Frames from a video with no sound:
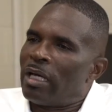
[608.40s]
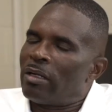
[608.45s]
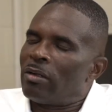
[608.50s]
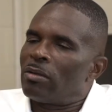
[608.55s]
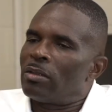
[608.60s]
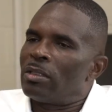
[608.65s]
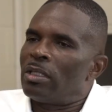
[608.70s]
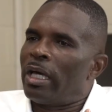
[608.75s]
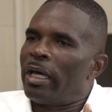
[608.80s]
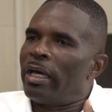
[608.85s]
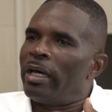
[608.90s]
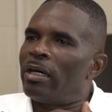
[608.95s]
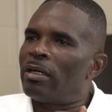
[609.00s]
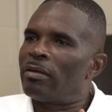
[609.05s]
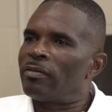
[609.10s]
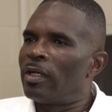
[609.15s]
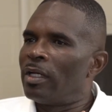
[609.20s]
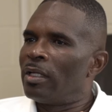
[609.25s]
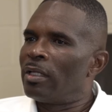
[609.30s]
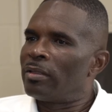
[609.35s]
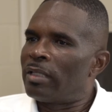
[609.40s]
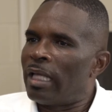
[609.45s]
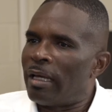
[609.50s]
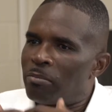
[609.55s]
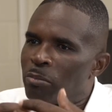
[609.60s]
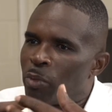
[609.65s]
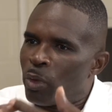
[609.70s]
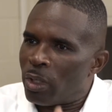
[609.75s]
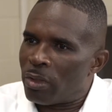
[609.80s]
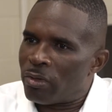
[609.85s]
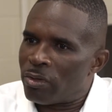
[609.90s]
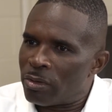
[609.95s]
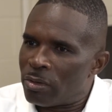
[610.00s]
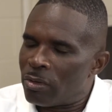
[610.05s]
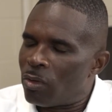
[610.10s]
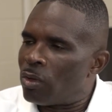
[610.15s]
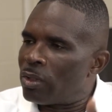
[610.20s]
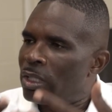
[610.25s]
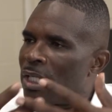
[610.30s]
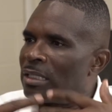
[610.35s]
only have that brother
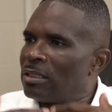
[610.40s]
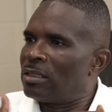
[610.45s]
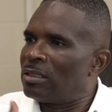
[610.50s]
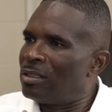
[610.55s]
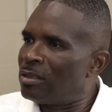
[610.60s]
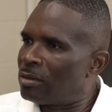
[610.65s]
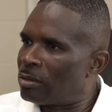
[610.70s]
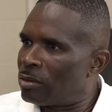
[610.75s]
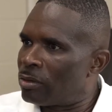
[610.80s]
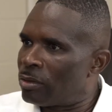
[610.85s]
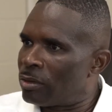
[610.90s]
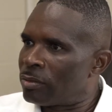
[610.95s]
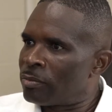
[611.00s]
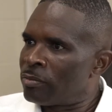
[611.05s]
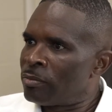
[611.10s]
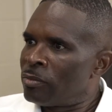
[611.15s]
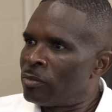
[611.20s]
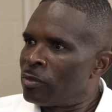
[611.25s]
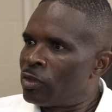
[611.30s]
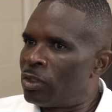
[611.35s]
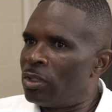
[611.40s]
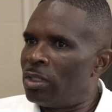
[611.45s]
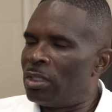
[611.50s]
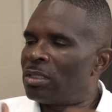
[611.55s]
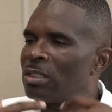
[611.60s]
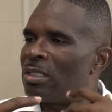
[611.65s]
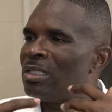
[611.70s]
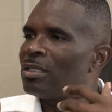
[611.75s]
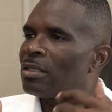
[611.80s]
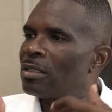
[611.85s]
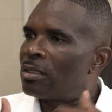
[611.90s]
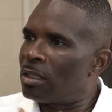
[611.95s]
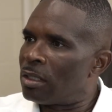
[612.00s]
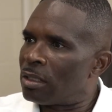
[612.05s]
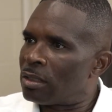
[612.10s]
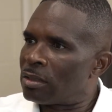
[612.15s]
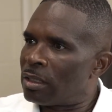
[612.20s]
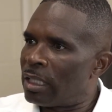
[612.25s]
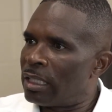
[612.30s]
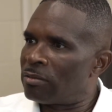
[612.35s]
or that sister to assist
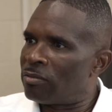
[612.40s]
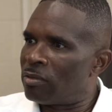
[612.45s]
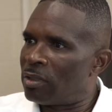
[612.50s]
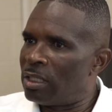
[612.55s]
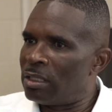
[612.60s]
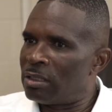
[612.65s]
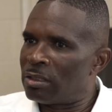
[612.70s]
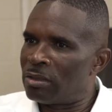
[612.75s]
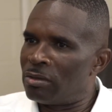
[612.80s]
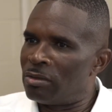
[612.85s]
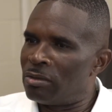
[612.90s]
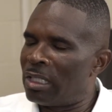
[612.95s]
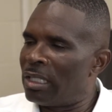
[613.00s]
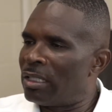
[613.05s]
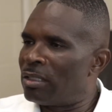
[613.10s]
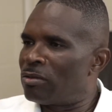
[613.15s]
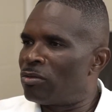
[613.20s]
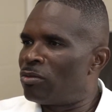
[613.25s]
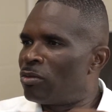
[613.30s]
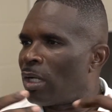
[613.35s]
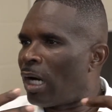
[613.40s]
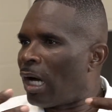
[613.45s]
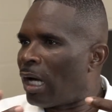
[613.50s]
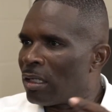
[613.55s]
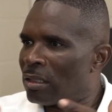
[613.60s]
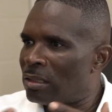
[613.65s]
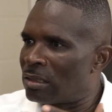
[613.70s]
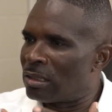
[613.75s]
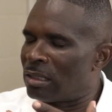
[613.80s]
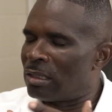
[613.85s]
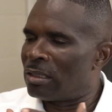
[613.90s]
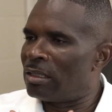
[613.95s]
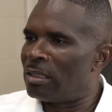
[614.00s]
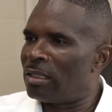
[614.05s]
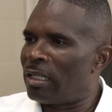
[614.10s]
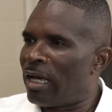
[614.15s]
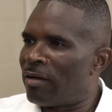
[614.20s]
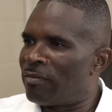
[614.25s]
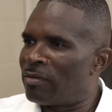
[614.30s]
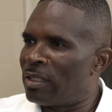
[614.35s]
us as relates to getting through college and
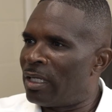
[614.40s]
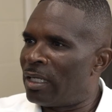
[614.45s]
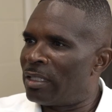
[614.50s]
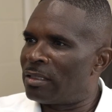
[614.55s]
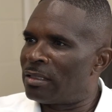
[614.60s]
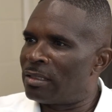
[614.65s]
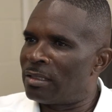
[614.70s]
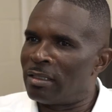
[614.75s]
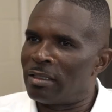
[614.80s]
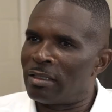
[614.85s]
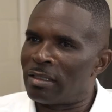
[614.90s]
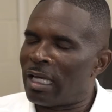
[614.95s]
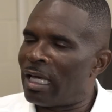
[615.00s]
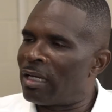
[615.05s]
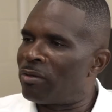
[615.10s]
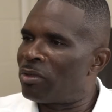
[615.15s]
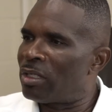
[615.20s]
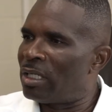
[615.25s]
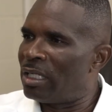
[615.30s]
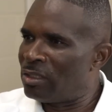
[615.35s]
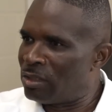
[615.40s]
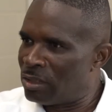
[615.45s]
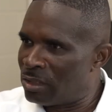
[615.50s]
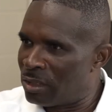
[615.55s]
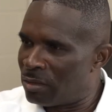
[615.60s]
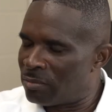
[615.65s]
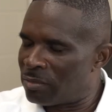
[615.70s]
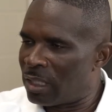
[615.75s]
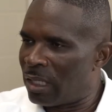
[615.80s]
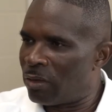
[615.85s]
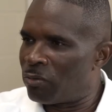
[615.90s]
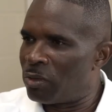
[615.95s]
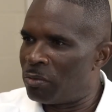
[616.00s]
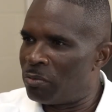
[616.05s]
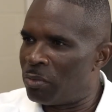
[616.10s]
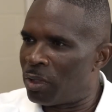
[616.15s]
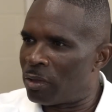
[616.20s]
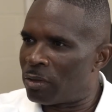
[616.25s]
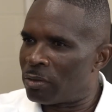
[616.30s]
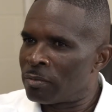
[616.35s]
having that kind of relationships that we
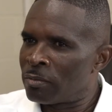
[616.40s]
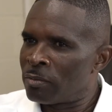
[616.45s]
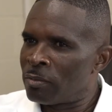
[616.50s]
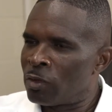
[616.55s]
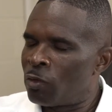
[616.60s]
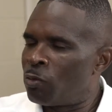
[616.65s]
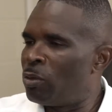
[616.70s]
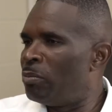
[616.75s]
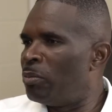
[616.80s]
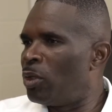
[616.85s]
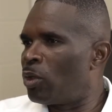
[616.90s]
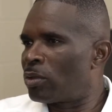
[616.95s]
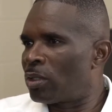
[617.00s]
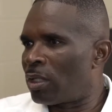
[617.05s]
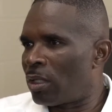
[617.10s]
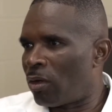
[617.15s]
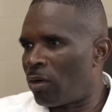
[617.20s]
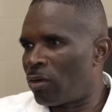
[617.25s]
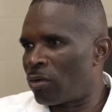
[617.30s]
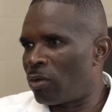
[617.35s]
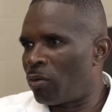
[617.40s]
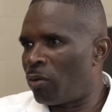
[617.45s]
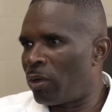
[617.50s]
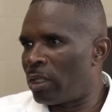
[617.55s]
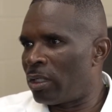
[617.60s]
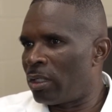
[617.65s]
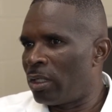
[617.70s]
built along the way.